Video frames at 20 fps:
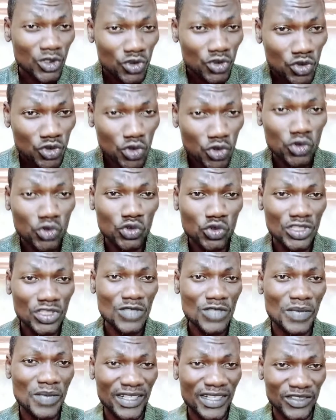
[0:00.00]
due to this
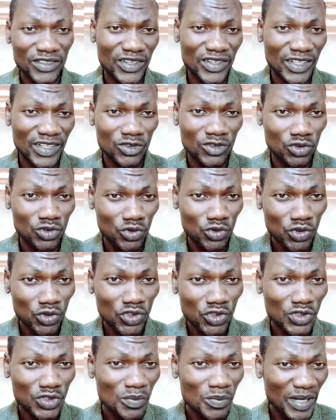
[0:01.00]
bacteria,
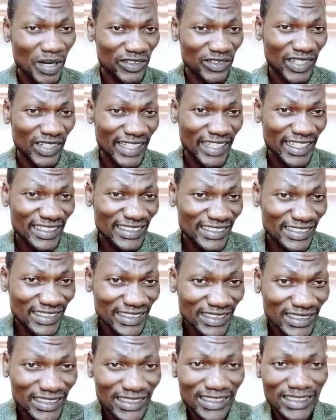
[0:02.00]
that
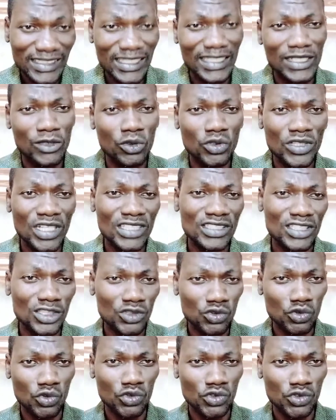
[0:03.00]
these rodents
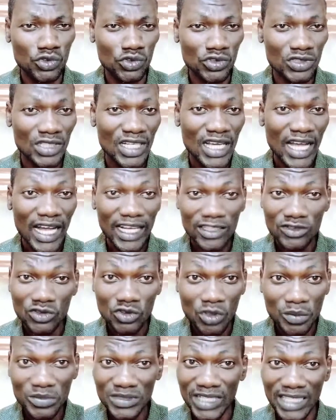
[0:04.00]
introduce. And
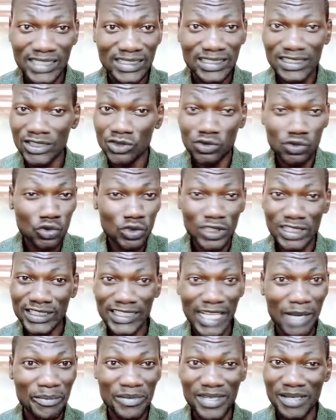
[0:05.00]
sometimes these rodents
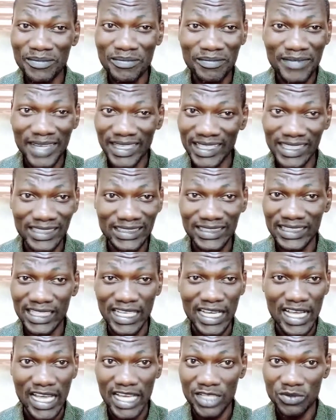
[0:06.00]
can be a menace,
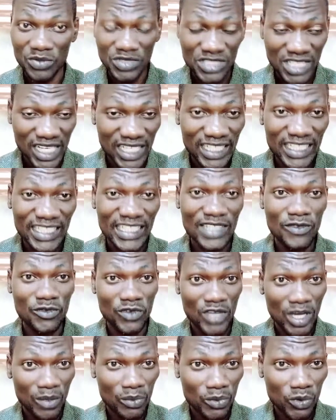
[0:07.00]
especially if
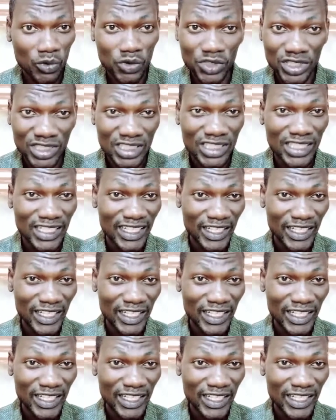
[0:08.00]
you are brooding.